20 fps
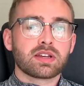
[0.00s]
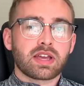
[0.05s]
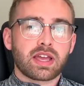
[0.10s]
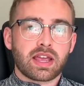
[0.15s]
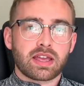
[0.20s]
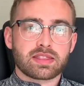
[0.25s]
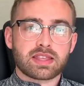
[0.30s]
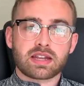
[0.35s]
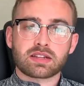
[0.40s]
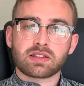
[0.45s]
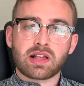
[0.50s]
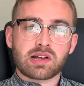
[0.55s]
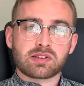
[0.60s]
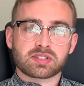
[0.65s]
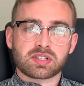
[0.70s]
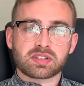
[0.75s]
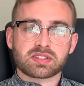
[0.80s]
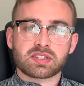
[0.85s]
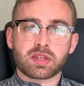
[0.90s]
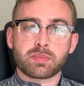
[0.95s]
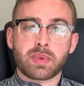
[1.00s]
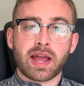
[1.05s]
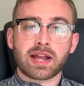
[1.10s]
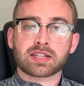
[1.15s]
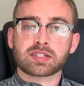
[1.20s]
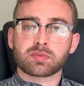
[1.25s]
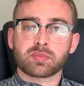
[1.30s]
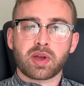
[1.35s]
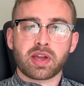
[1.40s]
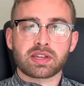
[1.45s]
And that allows us to
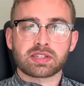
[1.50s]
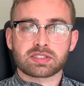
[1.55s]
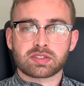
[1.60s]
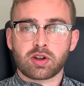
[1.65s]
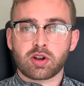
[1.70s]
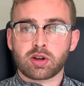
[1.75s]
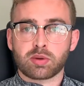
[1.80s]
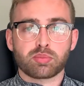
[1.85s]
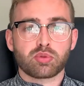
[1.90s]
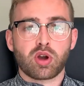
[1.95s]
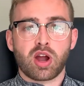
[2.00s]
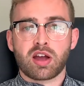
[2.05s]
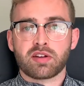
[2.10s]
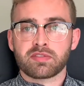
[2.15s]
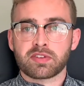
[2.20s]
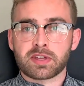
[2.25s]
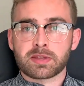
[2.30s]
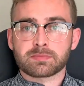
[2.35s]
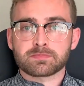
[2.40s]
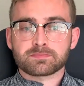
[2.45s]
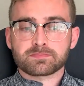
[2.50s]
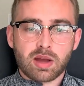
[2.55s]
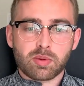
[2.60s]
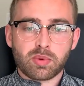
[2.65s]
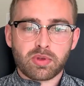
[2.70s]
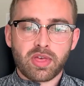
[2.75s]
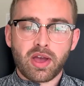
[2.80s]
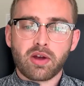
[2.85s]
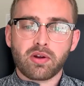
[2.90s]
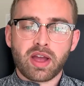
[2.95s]
maximize our profit
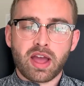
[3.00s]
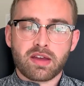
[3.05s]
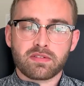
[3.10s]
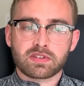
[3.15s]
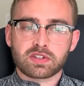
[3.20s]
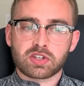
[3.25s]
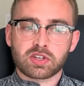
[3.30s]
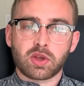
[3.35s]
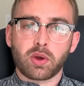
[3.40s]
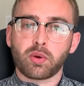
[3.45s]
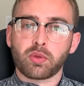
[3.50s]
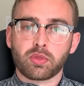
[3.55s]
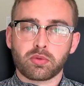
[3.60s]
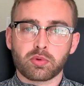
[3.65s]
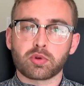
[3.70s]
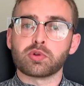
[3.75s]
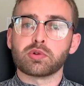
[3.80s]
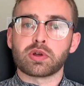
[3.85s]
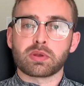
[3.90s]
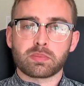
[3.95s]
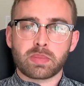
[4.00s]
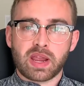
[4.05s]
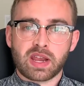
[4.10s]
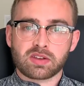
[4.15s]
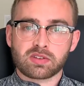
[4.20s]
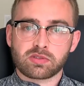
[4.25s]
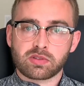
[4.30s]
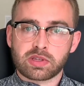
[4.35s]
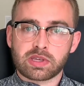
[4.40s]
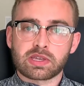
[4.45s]
without having to go through and
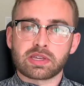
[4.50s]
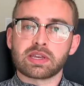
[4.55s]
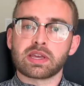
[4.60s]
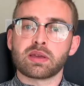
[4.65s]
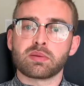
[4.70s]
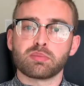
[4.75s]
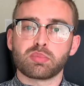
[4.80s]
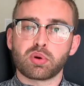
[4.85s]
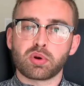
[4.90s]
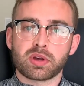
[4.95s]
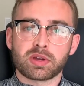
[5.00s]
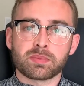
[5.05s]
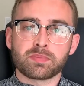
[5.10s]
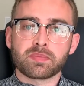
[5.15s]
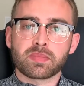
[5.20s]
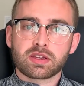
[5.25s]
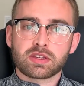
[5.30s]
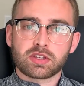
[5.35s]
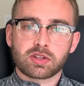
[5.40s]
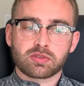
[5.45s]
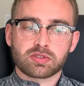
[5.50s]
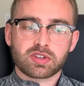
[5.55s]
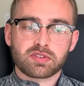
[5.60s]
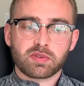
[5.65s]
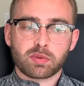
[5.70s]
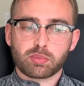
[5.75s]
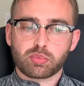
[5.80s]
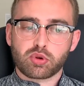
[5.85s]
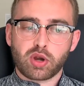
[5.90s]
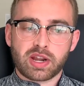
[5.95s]
manually input,
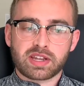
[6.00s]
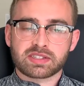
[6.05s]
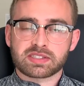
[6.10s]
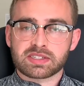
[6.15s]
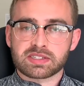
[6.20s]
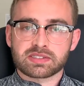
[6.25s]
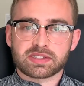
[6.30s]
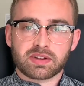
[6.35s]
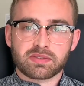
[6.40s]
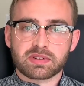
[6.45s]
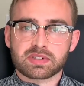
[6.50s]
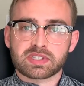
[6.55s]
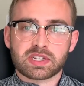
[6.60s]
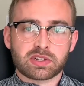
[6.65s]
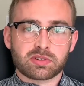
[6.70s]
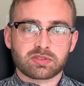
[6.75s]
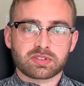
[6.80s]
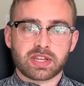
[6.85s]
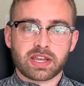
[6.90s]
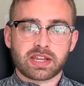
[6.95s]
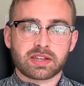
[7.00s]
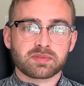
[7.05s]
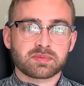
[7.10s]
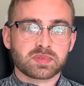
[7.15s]
different prices every single day.